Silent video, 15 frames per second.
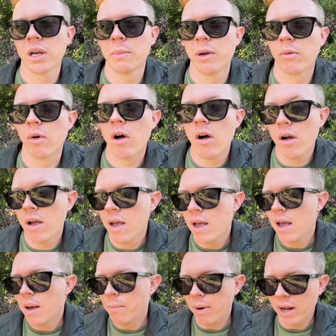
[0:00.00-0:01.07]
me wrong,
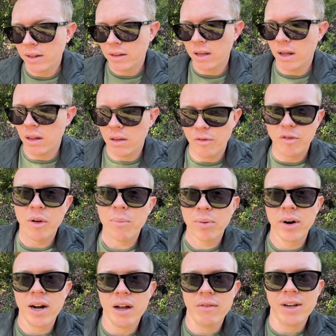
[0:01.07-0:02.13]
but the
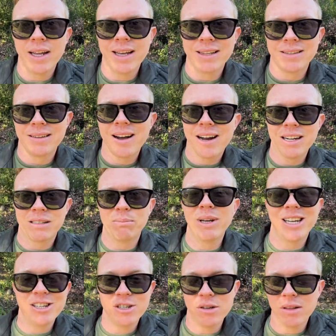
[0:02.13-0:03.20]
footprint of it is not as
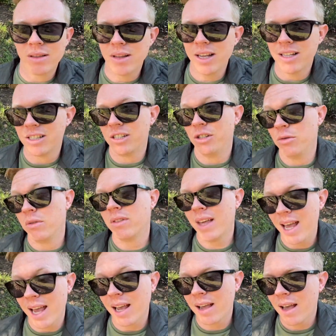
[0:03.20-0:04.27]
big as you
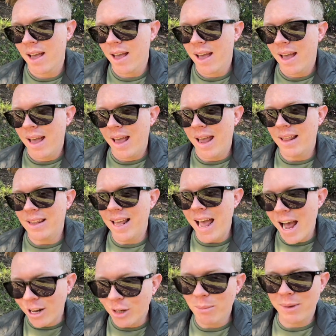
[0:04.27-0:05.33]
think. And the
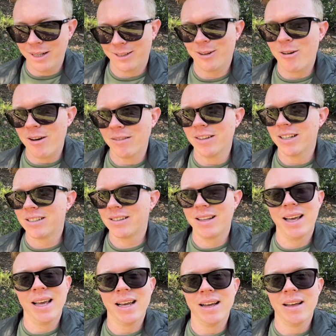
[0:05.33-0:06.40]
elements on this
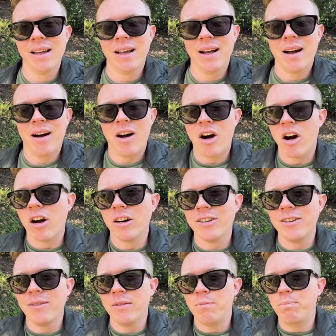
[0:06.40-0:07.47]
thing are
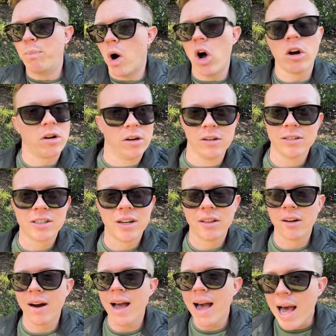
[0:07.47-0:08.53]
bonkers.
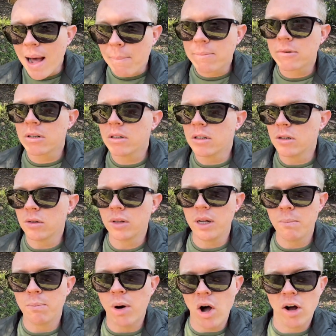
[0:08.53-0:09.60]
They're absolutely
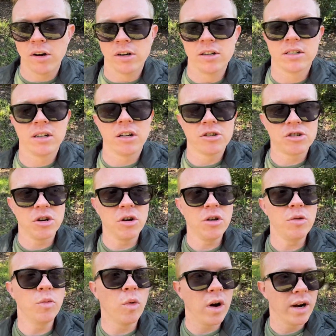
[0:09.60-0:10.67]
bonkers. And I'll show
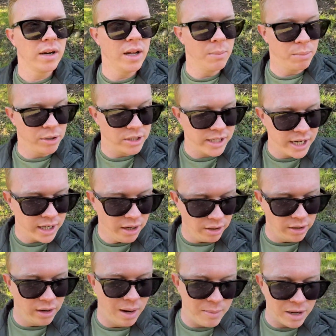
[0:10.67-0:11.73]
you one in
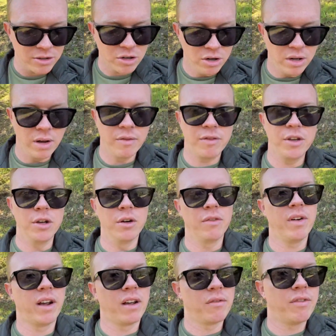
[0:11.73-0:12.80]
particular. I mean, I'll show you a few if
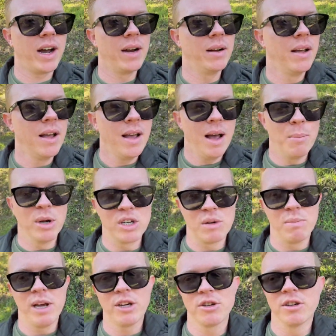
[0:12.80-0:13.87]
I could find a bunch
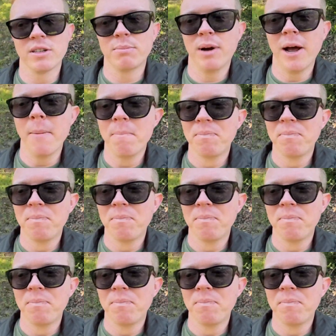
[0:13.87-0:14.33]
of pictures, but